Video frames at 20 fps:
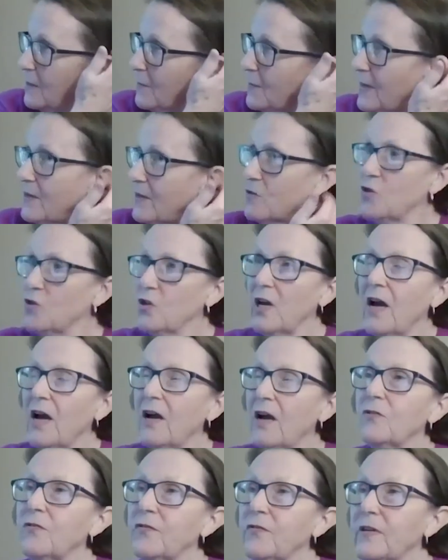about
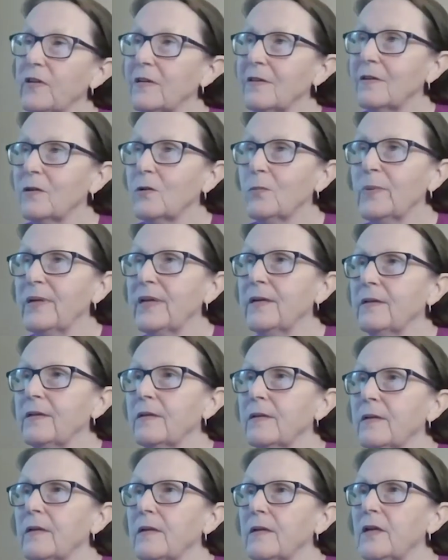geography a little bit.
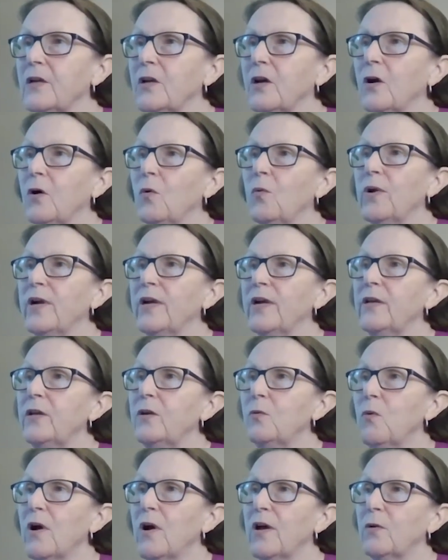Where do you
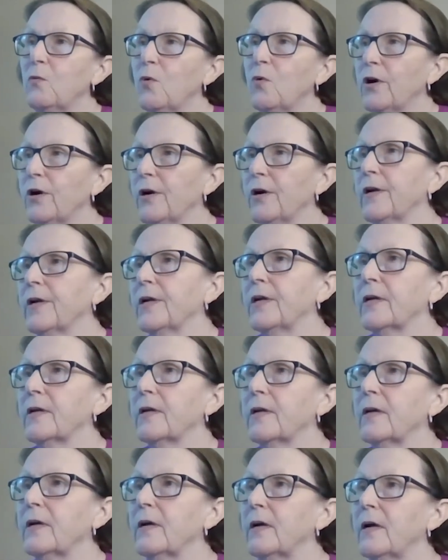want to work?
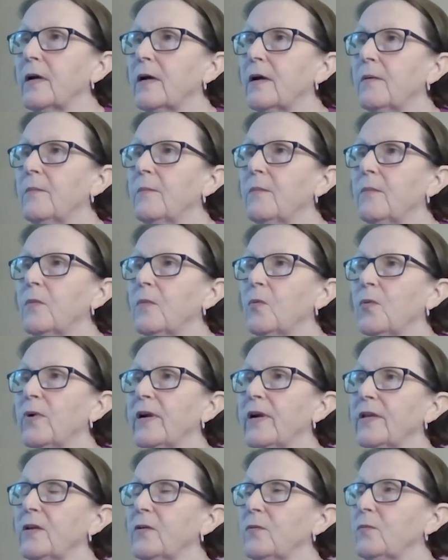
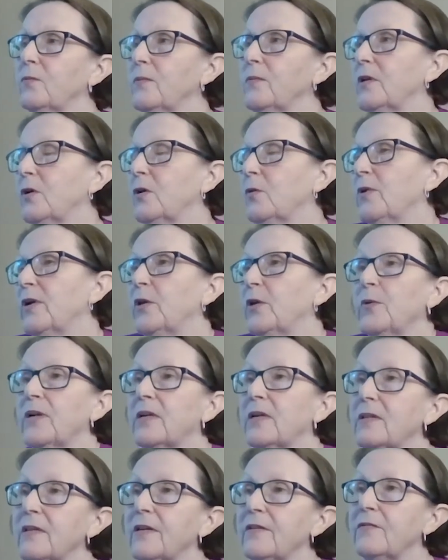Where do you want
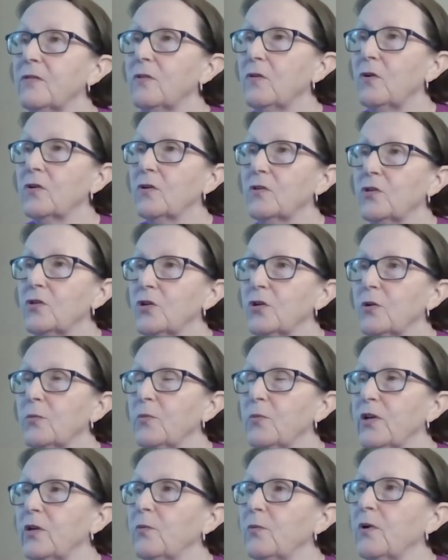to live long term?
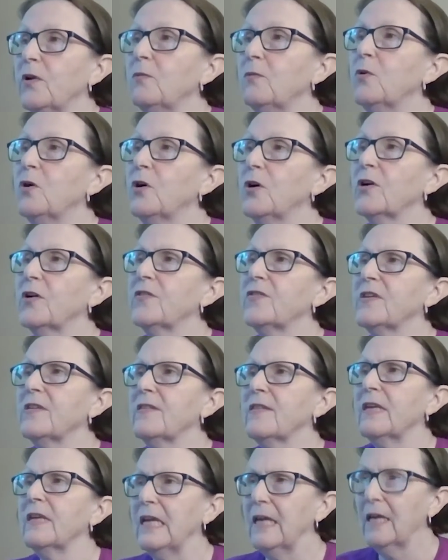Where do you want to work? Because I
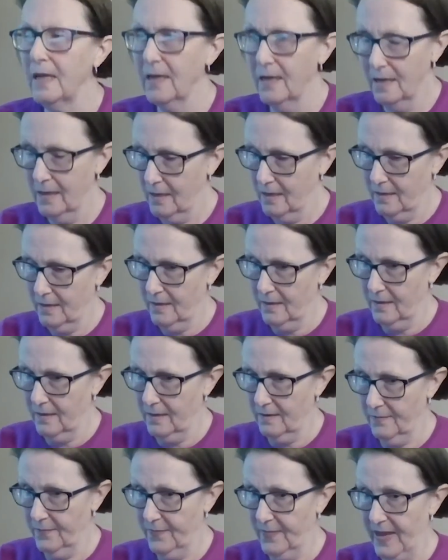think
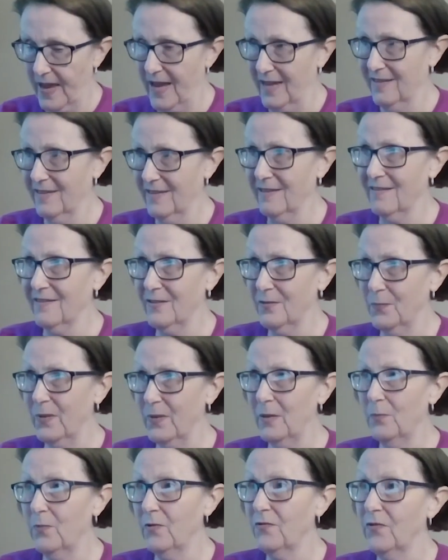access to
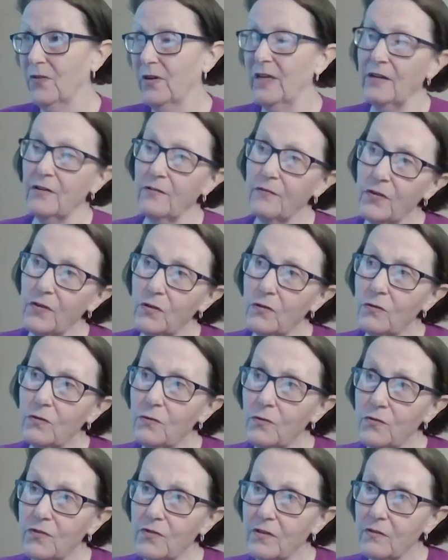people for
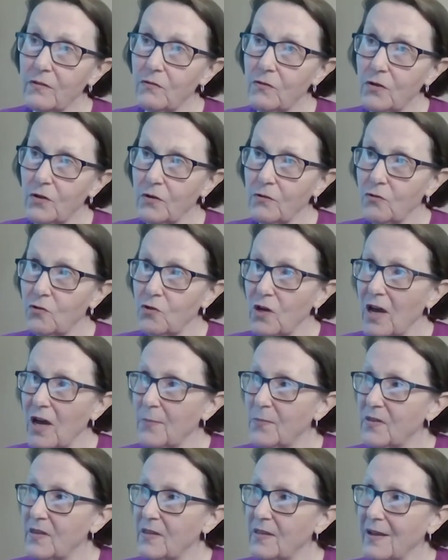interviews and,
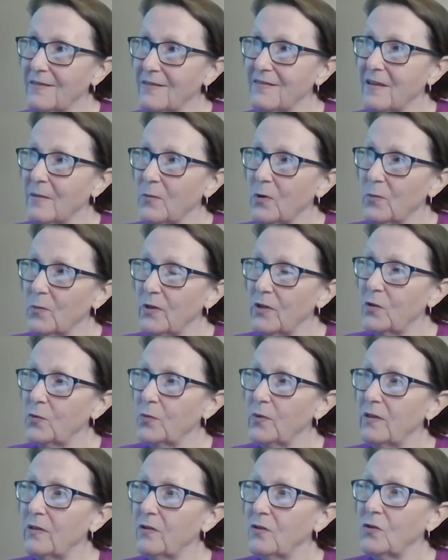jobs in that summer
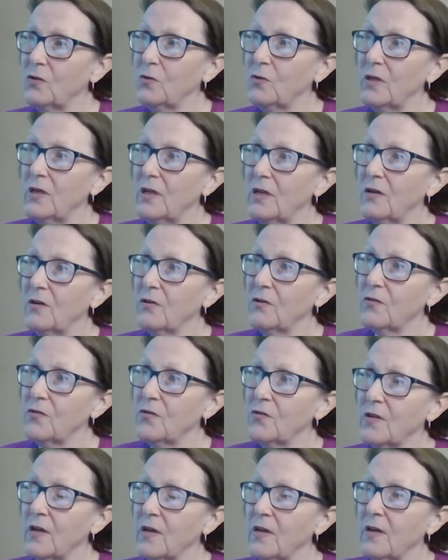between the 2 years,